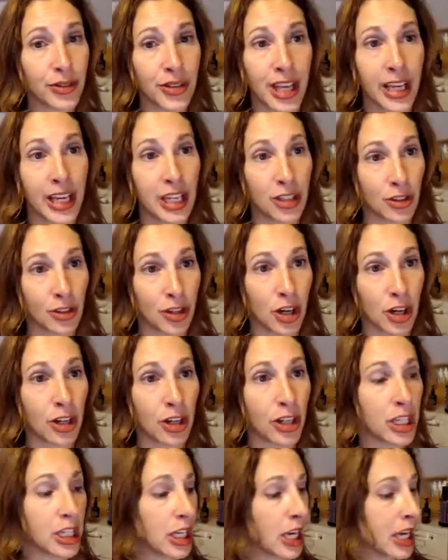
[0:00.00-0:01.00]
They get
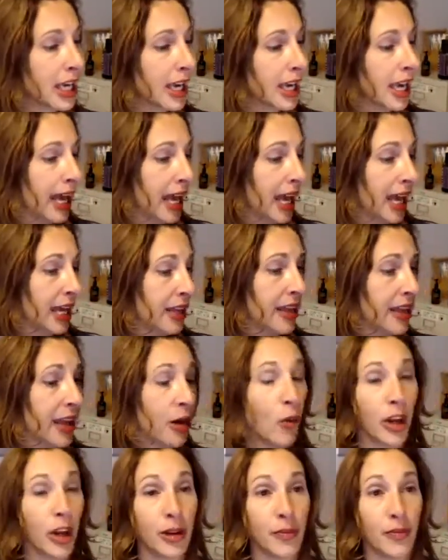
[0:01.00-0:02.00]
started and they
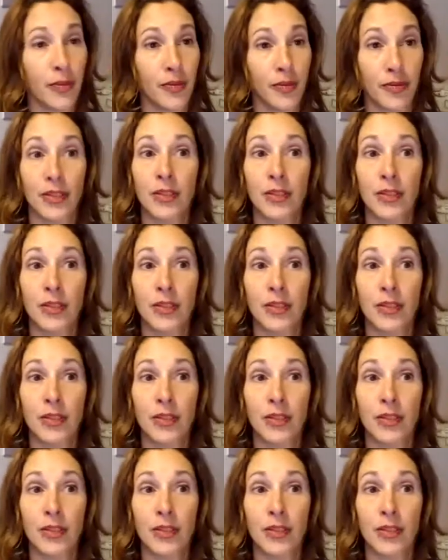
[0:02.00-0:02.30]
want to